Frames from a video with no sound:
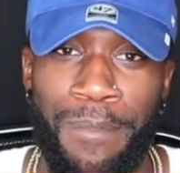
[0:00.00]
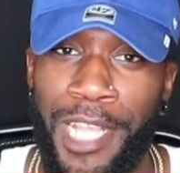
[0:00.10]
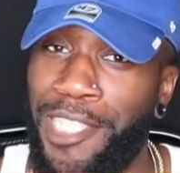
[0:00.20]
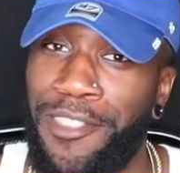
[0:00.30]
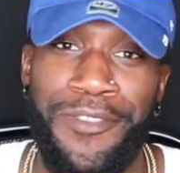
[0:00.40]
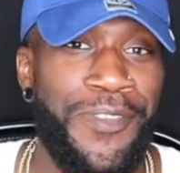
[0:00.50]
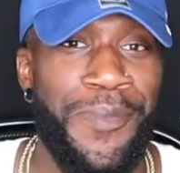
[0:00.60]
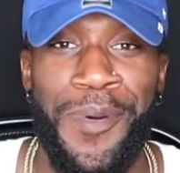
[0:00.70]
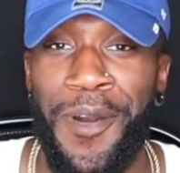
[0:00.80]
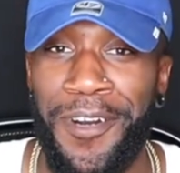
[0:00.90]
This is
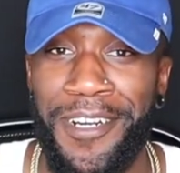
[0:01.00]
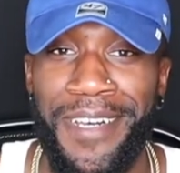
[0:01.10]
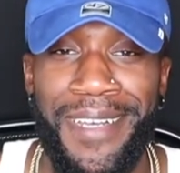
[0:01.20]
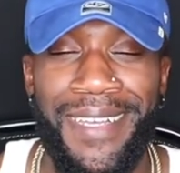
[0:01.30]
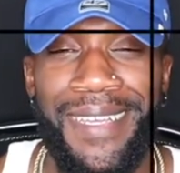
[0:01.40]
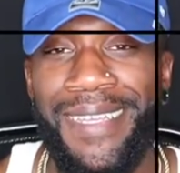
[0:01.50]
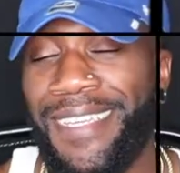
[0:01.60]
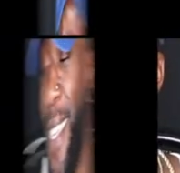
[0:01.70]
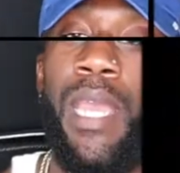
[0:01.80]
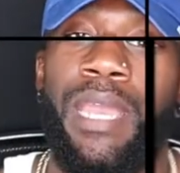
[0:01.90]
football.
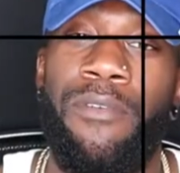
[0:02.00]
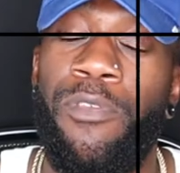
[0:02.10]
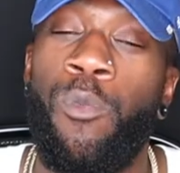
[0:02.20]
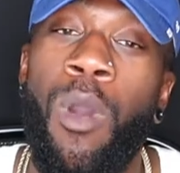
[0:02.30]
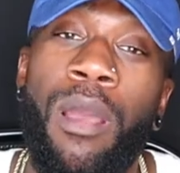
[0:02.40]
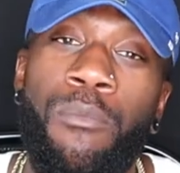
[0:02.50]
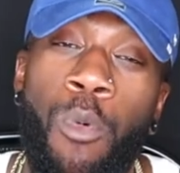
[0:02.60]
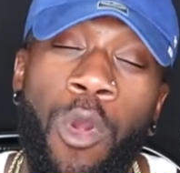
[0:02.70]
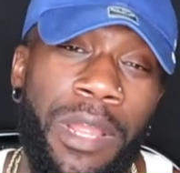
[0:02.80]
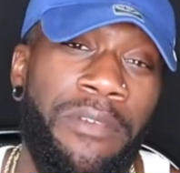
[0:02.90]
If you want
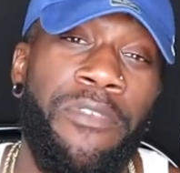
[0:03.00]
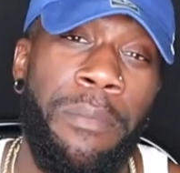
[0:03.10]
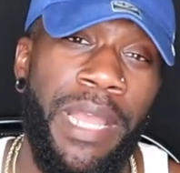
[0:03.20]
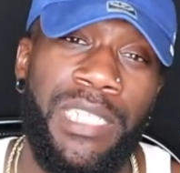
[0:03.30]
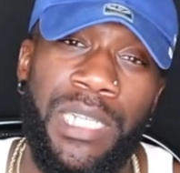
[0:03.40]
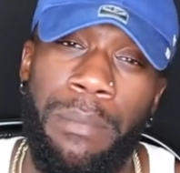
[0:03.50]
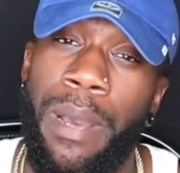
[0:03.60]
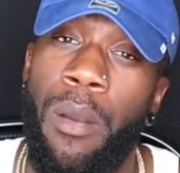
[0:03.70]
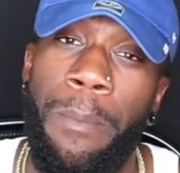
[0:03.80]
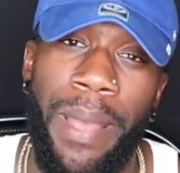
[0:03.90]
more information
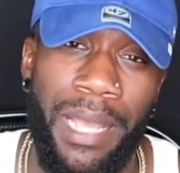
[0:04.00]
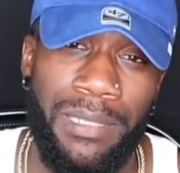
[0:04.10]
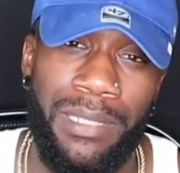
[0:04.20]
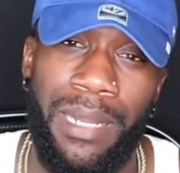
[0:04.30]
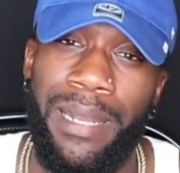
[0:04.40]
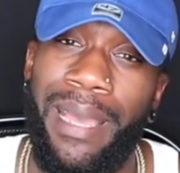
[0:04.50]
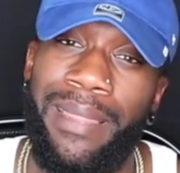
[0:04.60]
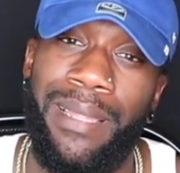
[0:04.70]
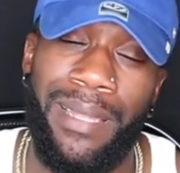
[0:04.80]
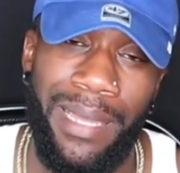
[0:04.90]
about Pink Sunday,
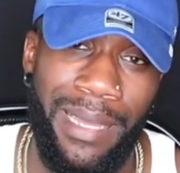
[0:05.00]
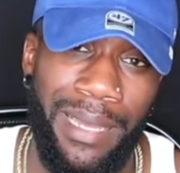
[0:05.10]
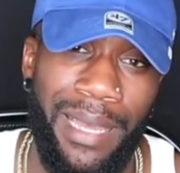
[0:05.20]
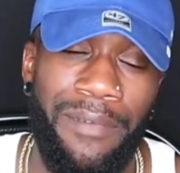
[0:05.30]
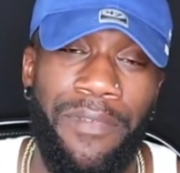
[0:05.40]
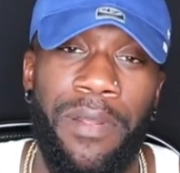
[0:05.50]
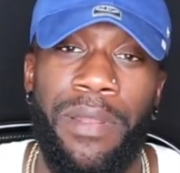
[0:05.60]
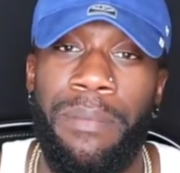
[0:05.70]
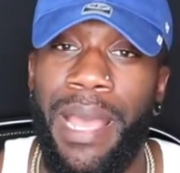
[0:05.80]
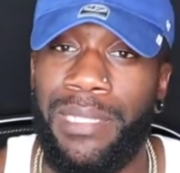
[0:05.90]
the league, if you're in
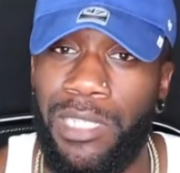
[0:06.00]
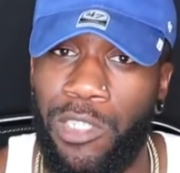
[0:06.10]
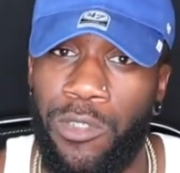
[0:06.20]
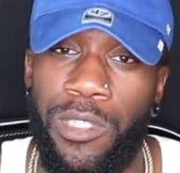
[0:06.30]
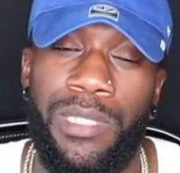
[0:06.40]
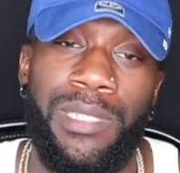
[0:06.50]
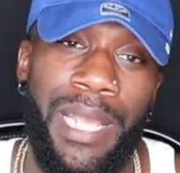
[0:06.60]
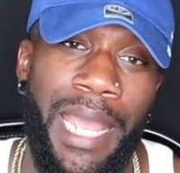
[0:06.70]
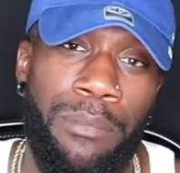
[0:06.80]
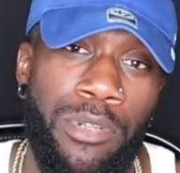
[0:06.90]
the Massachusetts,
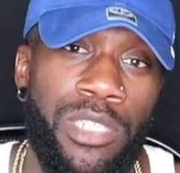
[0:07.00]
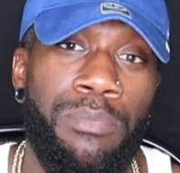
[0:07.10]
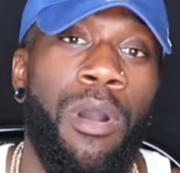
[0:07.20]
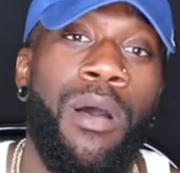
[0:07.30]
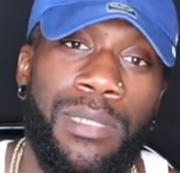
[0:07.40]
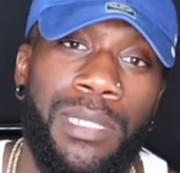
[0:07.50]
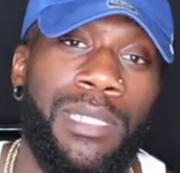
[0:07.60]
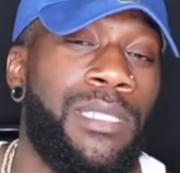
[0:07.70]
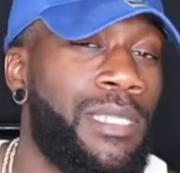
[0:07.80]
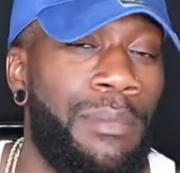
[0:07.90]
Cambridge,
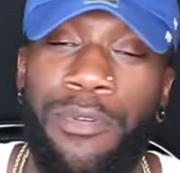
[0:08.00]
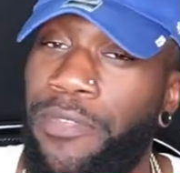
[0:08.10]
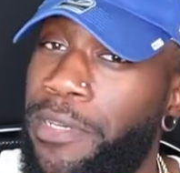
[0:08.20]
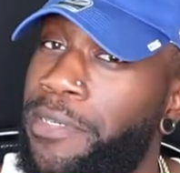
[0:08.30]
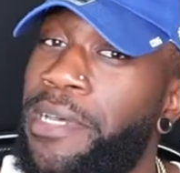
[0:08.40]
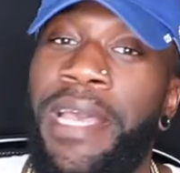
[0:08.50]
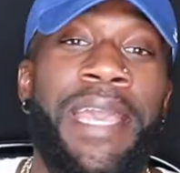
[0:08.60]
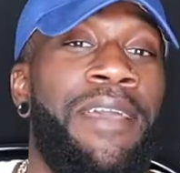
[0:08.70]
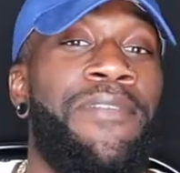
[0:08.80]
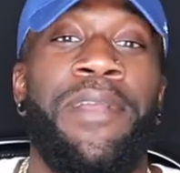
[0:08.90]
Boston, Somerville,
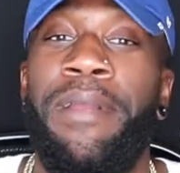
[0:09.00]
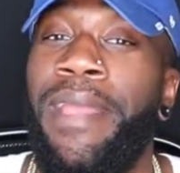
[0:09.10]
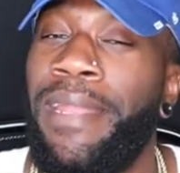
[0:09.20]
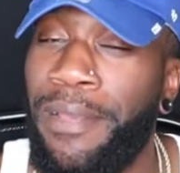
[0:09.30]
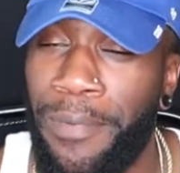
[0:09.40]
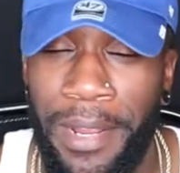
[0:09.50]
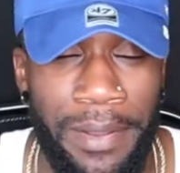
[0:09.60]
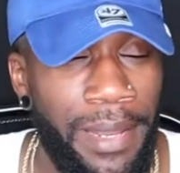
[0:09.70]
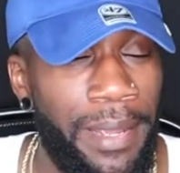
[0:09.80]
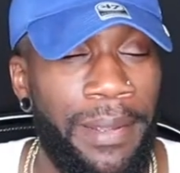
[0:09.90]
if you're anywhere
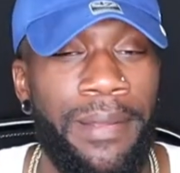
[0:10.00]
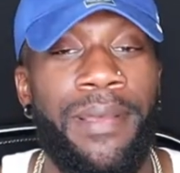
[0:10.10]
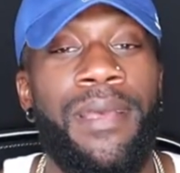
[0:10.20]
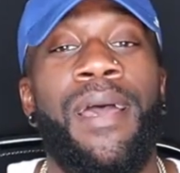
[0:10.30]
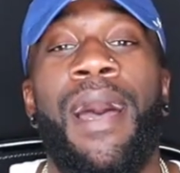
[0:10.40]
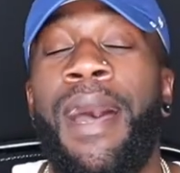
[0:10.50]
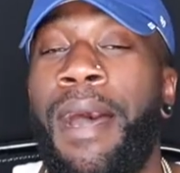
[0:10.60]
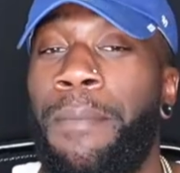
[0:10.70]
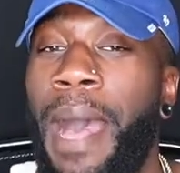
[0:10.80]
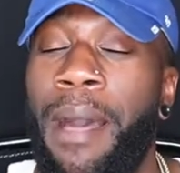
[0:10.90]
near,
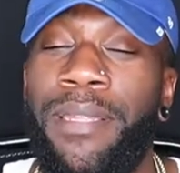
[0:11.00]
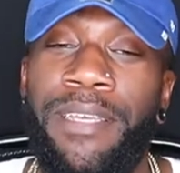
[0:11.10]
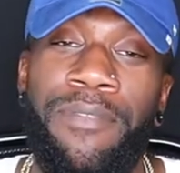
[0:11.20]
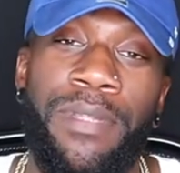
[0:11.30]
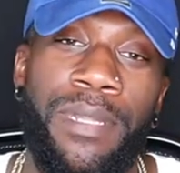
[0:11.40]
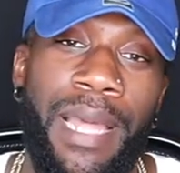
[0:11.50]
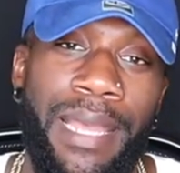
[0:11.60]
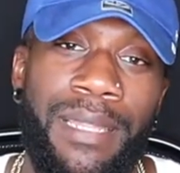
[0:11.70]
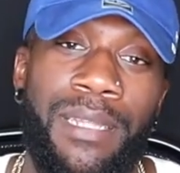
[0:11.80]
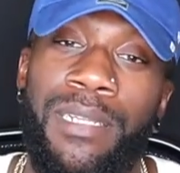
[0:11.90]
I'll leave the
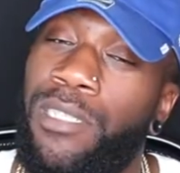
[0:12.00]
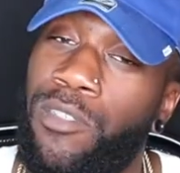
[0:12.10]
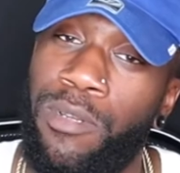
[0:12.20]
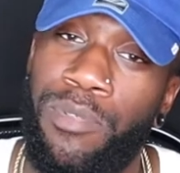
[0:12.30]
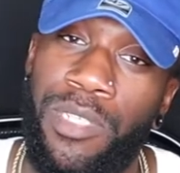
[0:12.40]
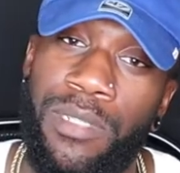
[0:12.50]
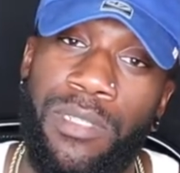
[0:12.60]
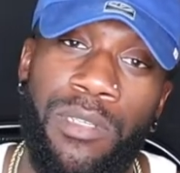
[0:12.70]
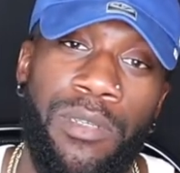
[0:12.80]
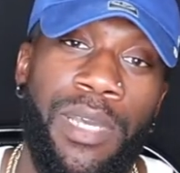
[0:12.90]
link in the description
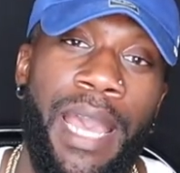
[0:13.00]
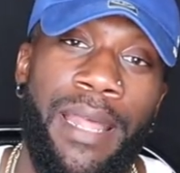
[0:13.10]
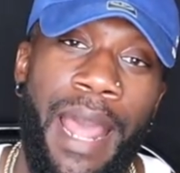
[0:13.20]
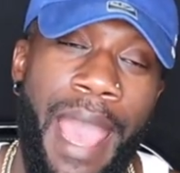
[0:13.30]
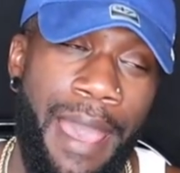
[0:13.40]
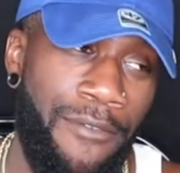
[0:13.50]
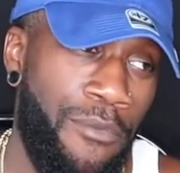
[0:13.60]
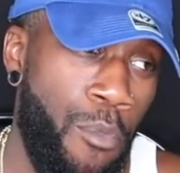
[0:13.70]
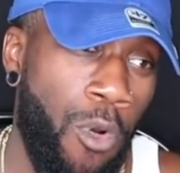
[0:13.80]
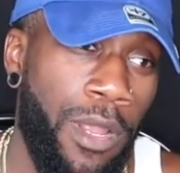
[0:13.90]
so you can have
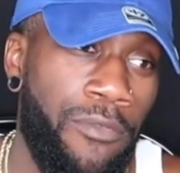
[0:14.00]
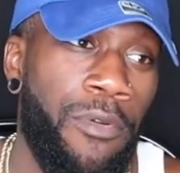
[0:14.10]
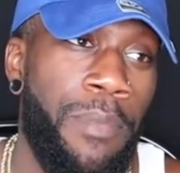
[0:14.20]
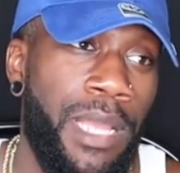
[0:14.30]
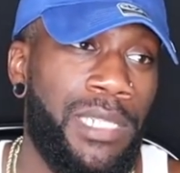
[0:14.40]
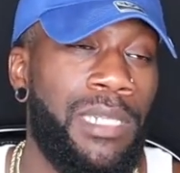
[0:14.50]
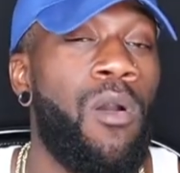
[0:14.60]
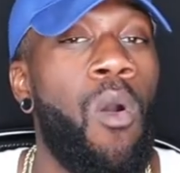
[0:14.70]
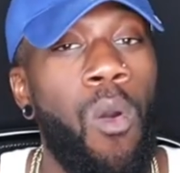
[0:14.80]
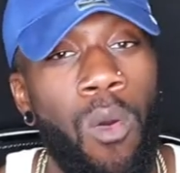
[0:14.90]
more information,
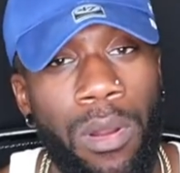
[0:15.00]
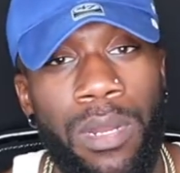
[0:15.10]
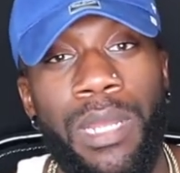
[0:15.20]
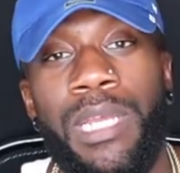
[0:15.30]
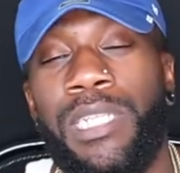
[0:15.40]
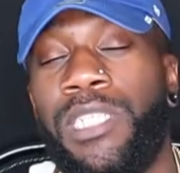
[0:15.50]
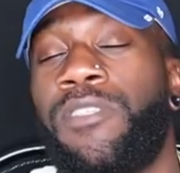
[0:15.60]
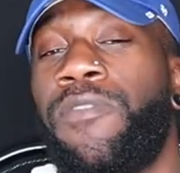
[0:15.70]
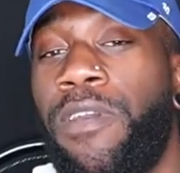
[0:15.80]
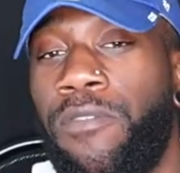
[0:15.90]
or
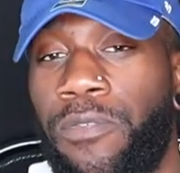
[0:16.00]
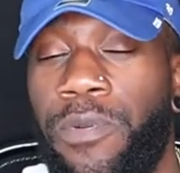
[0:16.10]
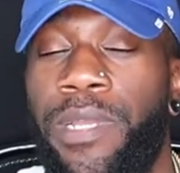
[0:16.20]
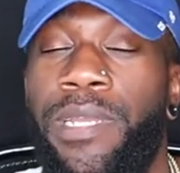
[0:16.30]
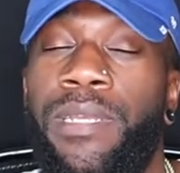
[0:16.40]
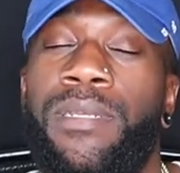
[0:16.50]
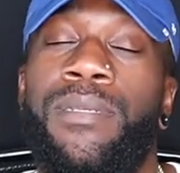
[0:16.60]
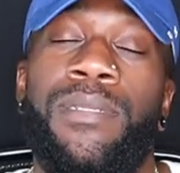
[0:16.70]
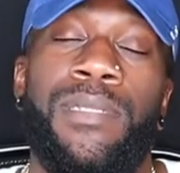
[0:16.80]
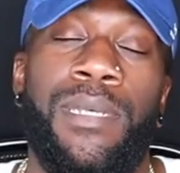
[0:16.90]
just feel free
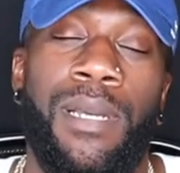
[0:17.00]
to